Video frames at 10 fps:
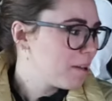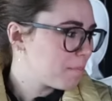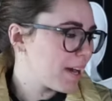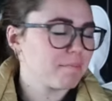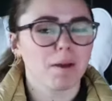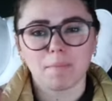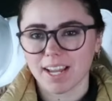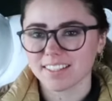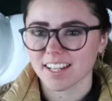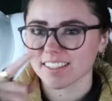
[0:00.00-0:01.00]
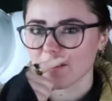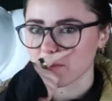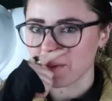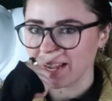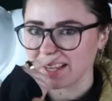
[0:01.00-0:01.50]
But my mic does have
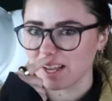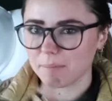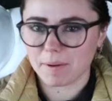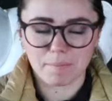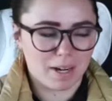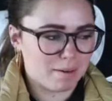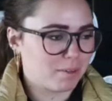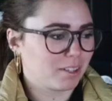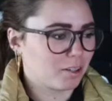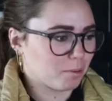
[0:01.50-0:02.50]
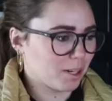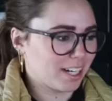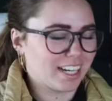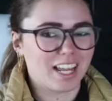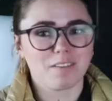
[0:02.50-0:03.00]
a backup, but I'm a little
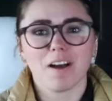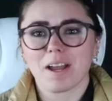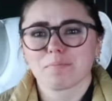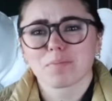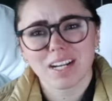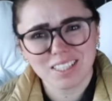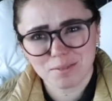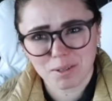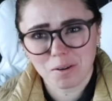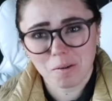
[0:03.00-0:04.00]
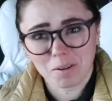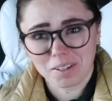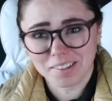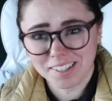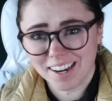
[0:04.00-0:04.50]
worried if I pressed
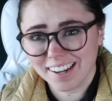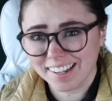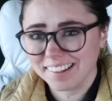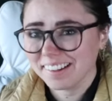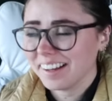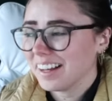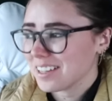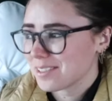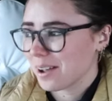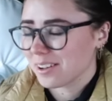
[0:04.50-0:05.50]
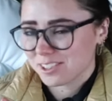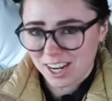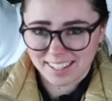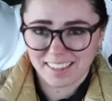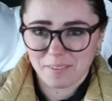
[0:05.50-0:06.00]
record or not. So I'll
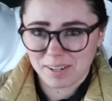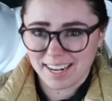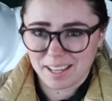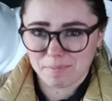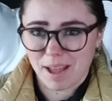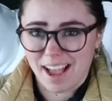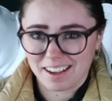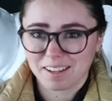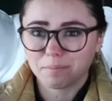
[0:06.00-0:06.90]
check that when I get back,